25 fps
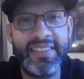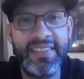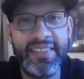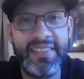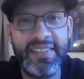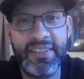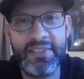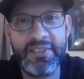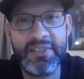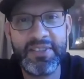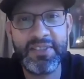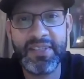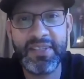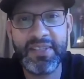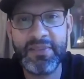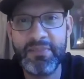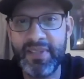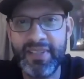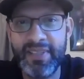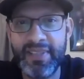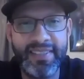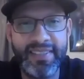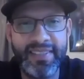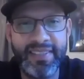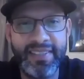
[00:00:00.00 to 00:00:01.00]
there's going to
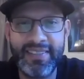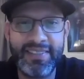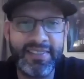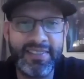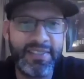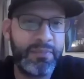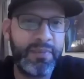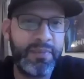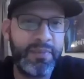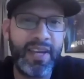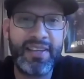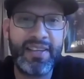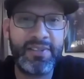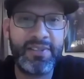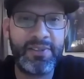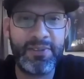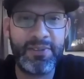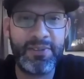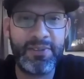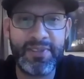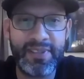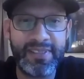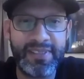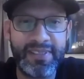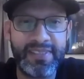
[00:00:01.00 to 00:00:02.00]
be
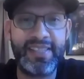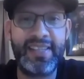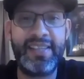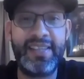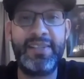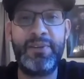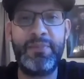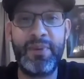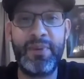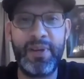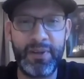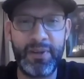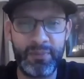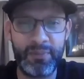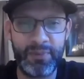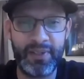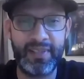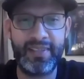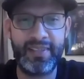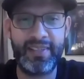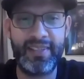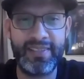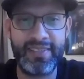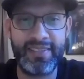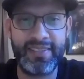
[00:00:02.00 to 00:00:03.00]
assholes on set no matter what,
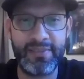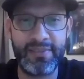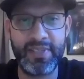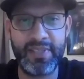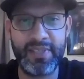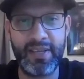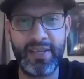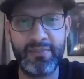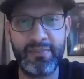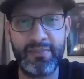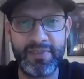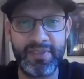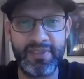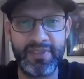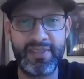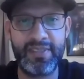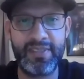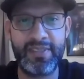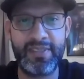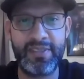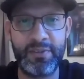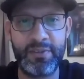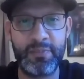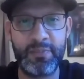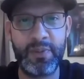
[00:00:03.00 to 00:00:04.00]
and sometimes
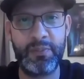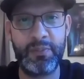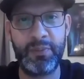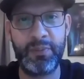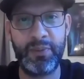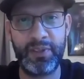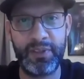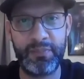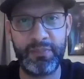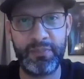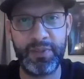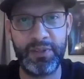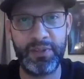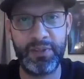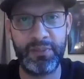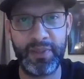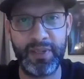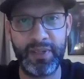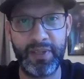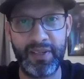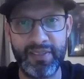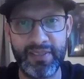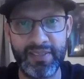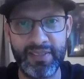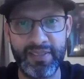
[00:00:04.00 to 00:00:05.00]
those people are going to be your
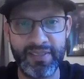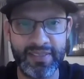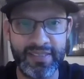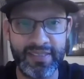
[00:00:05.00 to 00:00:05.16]
boss.